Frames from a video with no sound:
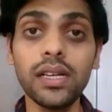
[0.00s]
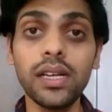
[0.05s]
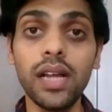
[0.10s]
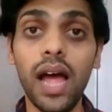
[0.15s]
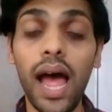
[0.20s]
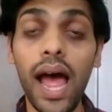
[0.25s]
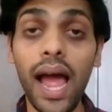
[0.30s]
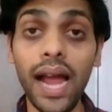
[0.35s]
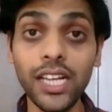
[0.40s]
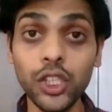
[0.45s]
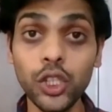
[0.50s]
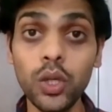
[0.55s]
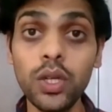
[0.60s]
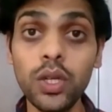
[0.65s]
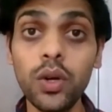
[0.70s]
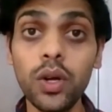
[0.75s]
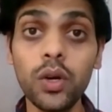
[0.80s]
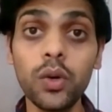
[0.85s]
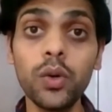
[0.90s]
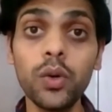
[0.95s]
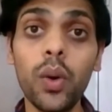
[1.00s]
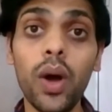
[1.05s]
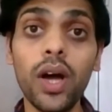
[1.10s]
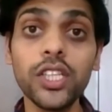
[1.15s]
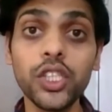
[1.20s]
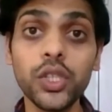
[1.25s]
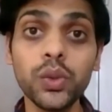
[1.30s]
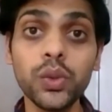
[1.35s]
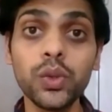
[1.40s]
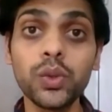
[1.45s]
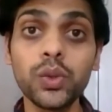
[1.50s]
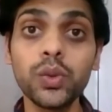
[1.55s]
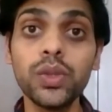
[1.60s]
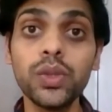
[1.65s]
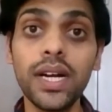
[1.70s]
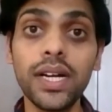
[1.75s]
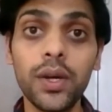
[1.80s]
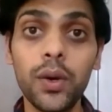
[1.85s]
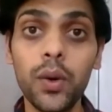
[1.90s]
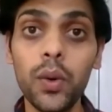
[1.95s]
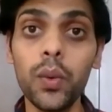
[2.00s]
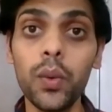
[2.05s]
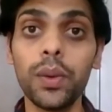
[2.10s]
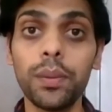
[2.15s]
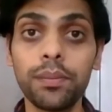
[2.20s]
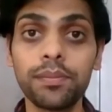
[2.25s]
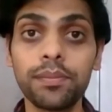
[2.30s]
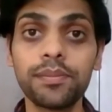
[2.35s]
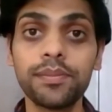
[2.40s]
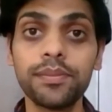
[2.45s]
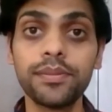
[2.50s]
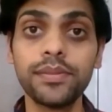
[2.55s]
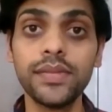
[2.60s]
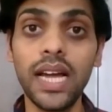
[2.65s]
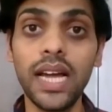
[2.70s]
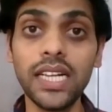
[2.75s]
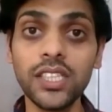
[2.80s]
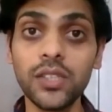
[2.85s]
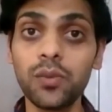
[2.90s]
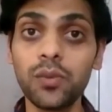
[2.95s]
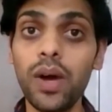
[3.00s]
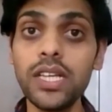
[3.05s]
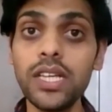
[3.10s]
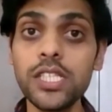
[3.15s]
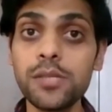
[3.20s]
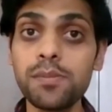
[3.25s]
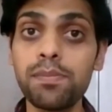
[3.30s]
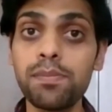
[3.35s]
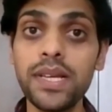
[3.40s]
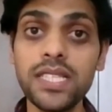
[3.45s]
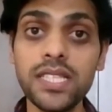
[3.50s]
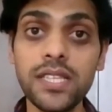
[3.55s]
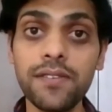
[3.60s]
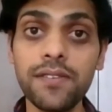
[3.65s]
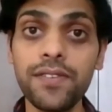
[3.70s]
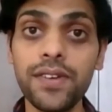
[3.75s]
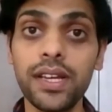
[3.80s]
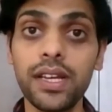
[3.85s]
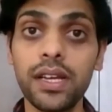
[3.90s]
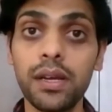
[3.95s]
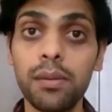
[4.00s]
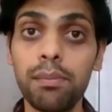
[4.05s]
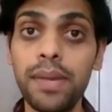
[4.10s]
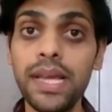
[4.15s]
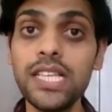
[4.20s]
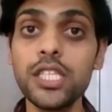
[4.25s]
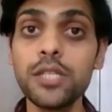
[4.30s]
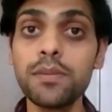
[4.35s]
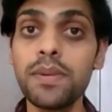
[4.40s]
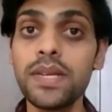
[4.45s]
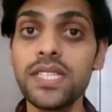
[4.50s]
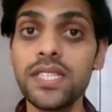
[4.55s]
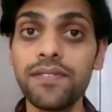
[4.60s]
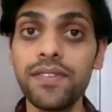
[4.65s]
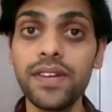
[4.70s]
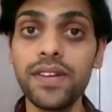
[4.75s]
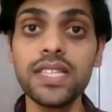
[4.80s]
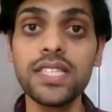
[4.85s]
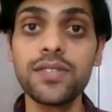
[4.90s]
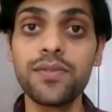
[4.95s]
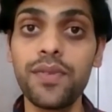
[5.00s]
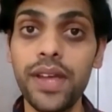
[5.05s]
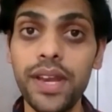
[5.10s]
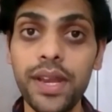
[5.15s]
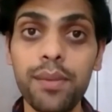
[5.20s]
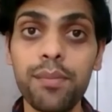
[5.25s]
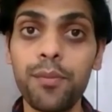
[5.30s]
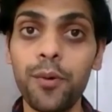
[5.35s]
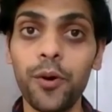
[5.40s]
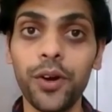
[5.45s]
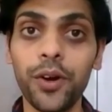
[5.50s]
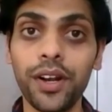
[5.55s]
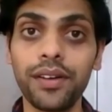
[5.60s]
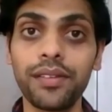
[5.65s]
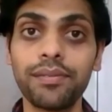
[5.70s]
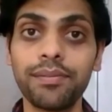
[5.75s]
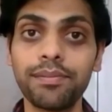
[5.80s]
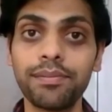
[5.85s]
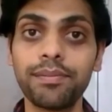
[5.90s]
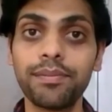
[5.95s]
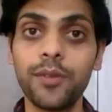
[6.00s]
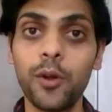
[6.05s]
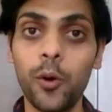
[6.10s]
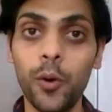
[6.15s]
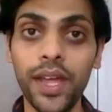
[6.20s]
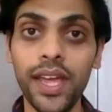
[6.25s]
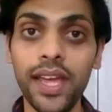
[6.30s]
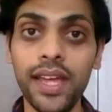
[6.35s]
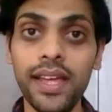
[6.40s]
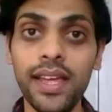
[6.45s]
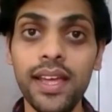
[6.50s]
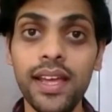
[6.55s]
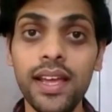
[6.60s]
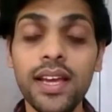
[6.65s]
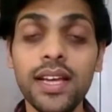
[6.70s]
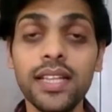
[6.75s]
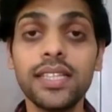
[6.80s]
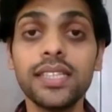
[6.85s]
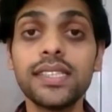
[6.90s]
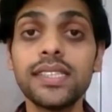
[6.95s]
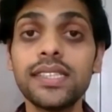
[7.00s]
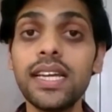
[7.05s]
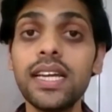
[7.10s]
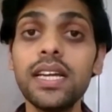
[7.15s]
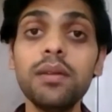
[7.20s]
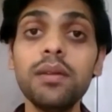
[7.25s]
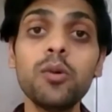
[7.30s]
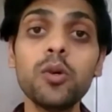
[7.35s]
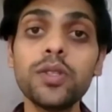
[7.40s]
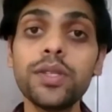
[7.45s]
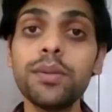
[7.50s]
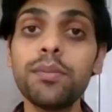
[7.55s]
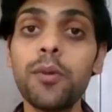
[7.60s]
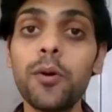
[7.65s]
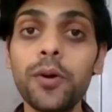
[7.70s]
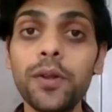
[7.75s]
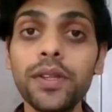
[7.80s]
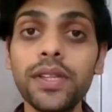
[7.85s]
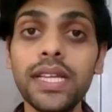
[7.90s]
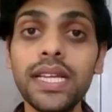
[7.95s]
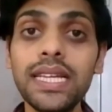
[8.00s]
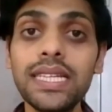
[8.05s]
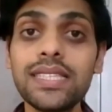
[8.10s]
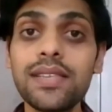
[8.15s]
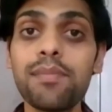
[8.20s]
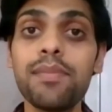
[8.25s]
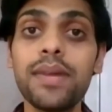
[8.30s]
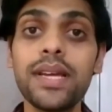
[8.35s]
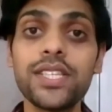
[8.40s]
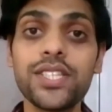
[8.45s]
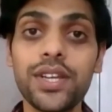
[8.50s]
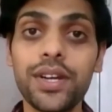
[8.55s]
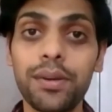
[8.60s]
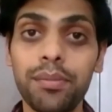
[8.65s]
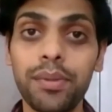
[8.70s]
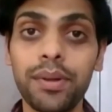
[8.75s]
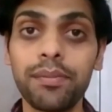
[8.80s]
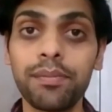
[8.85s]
actually you are going to achieve through that goal. That's why being specific is very important. Okay, the second most important thing is a measurable.